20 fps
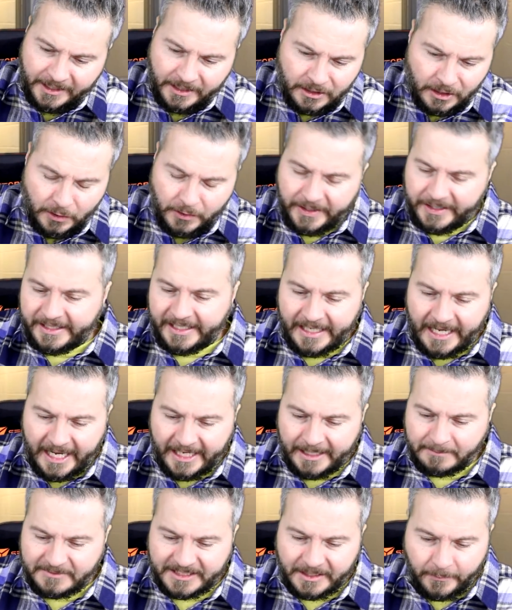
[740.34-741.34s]
including the
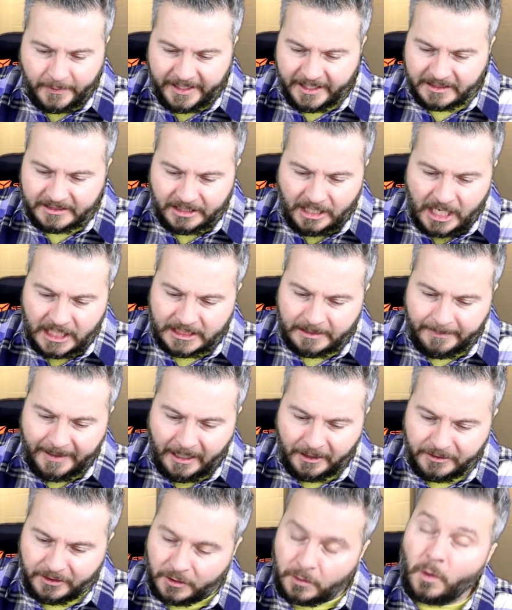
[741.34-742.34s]
items that we had talked
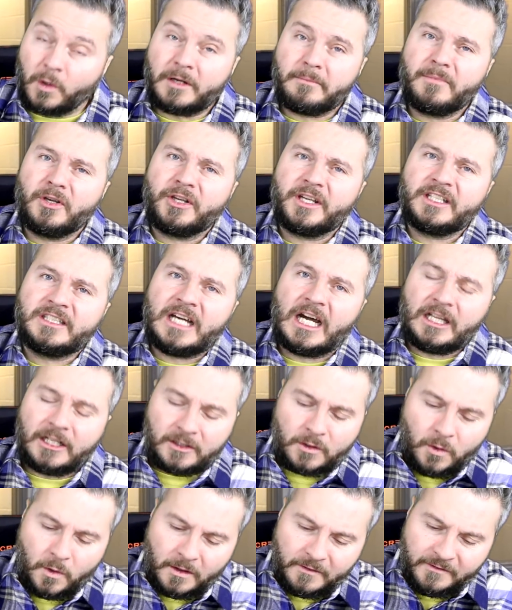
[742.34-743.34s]
about, the quarter million dollar
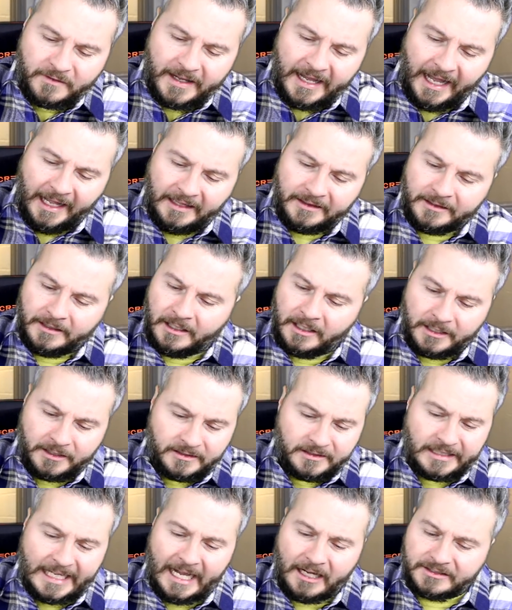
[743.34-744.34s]
Corvette, the one
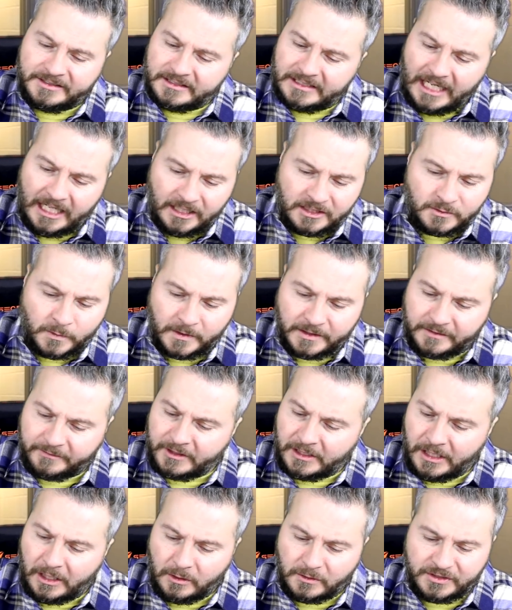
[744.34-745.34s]
hundred thousand dollars worth
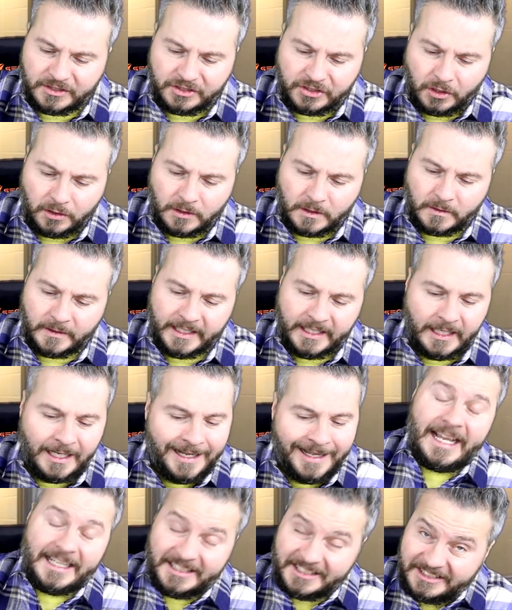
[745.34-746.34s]
of clothes and jewelry,
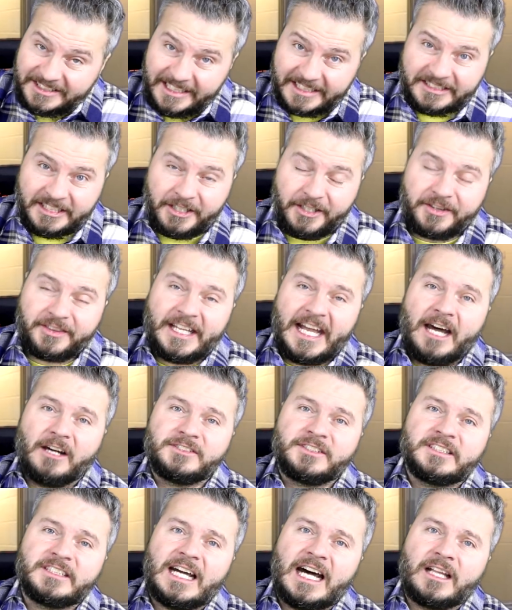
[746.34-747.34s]
and the six hundred
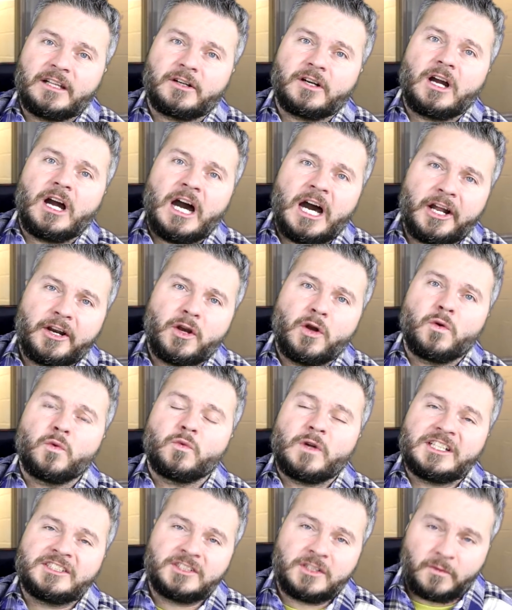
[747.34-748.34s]
thousand dollar auto
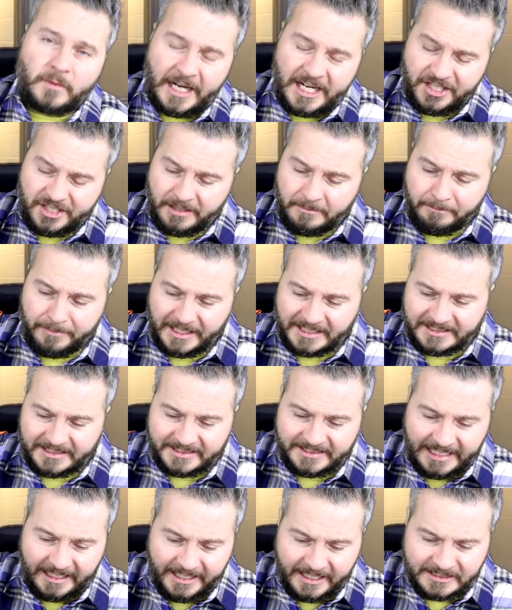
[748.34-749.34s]
restoration
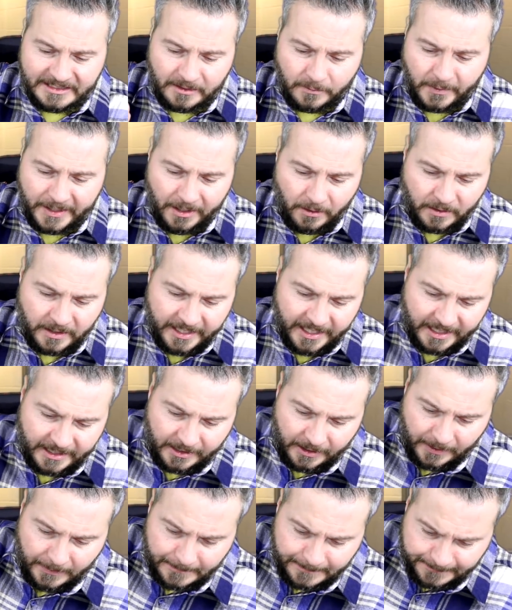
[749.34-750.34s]
business. Now here's the real
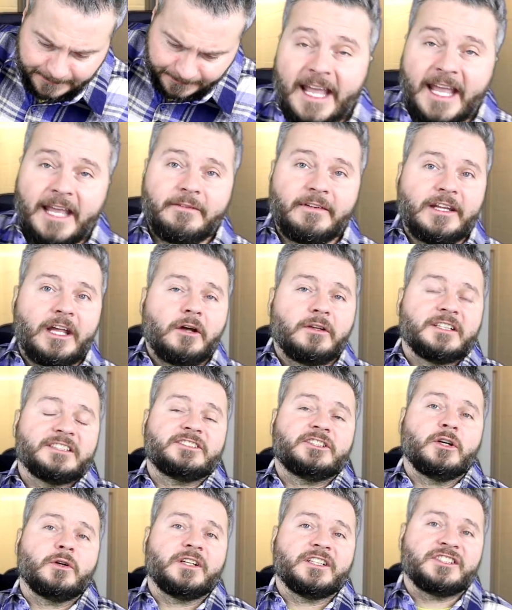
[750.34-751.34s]
kicker. Even though
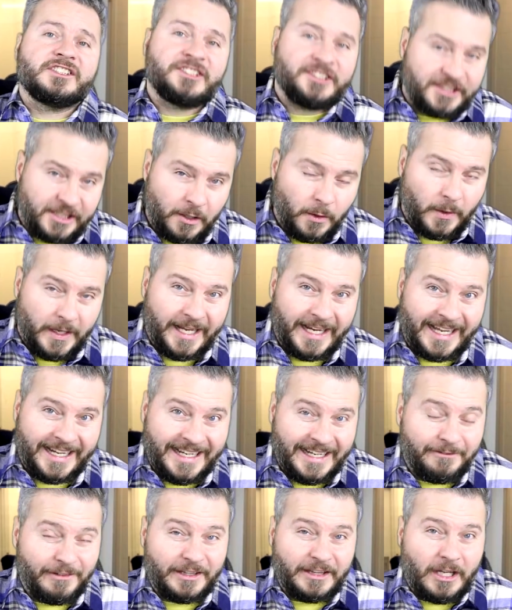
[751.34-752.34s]
this dude is suing,
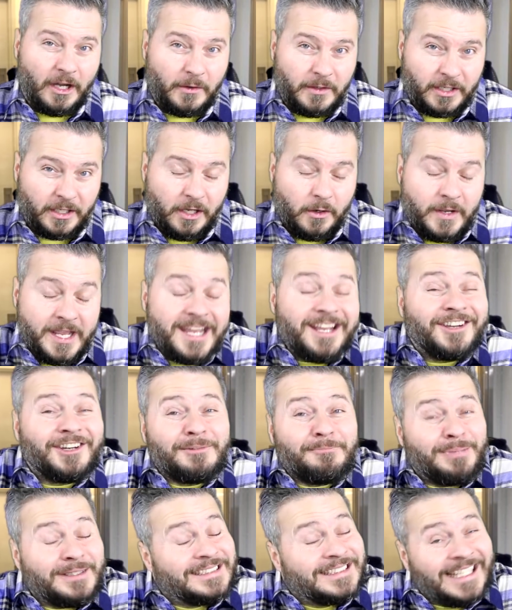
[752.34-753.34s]
and even though, you know, he
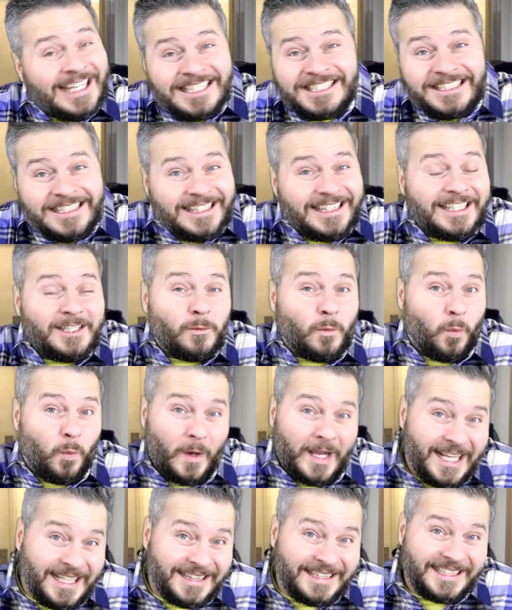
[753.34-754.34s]
could potentially
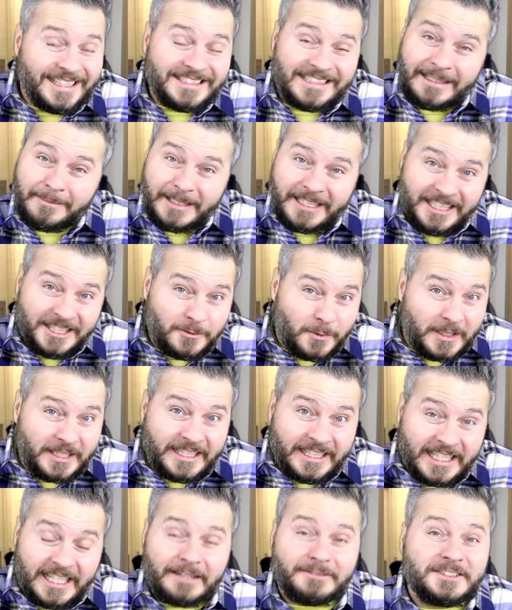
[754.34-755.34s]
win this, I mean, these were
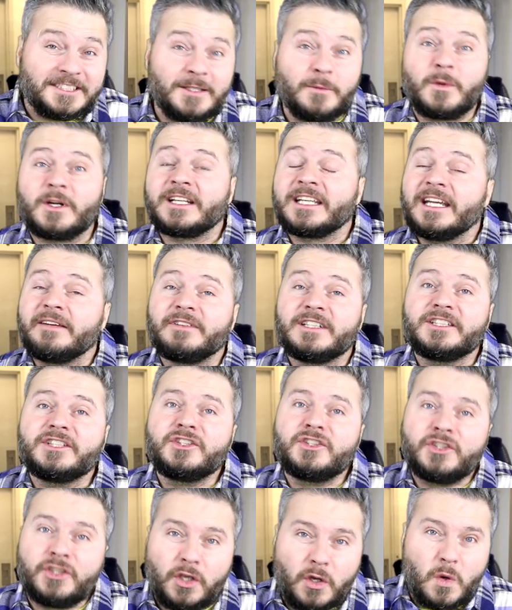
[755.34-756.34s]
gifts that were
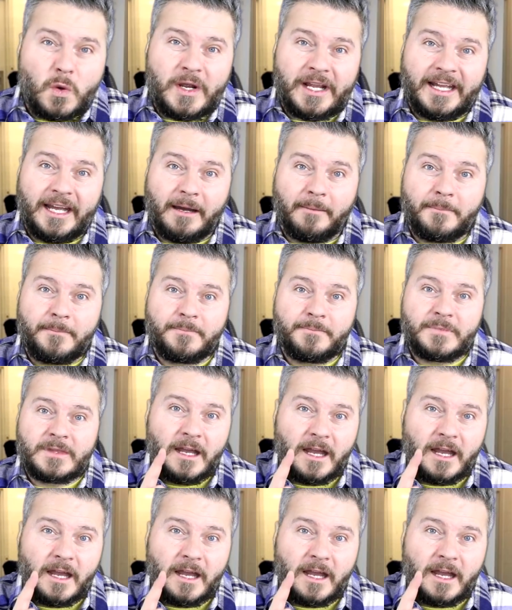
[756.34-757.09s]
given to him.